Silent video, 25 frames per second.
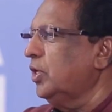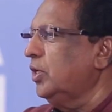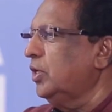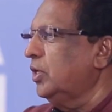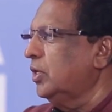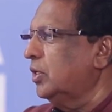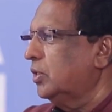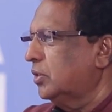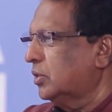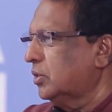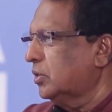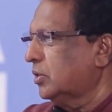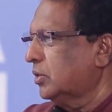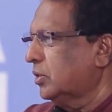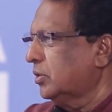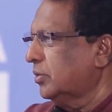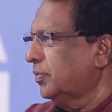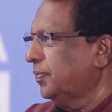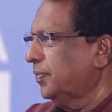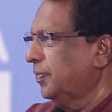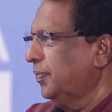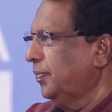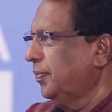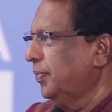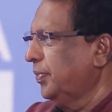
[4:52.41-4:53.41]
years.
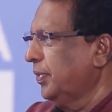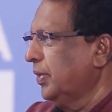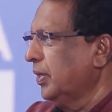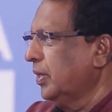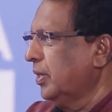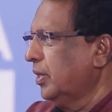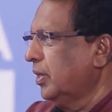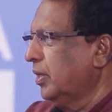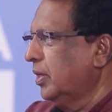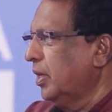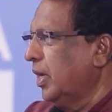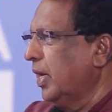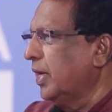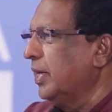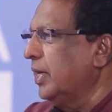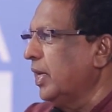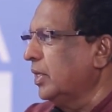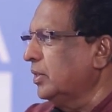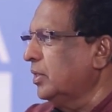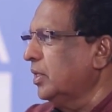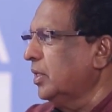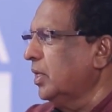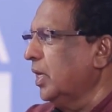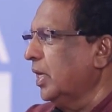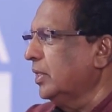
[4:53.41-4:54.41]
And
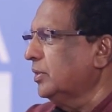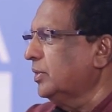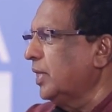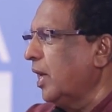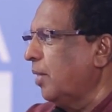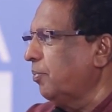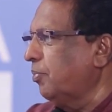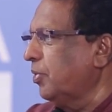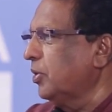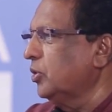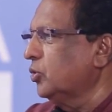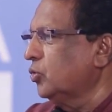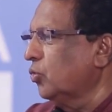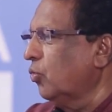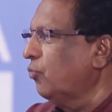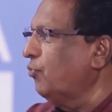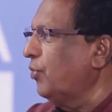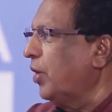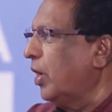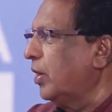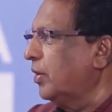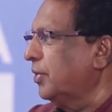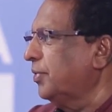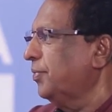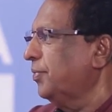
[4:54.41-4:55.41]
nothing has happened so far.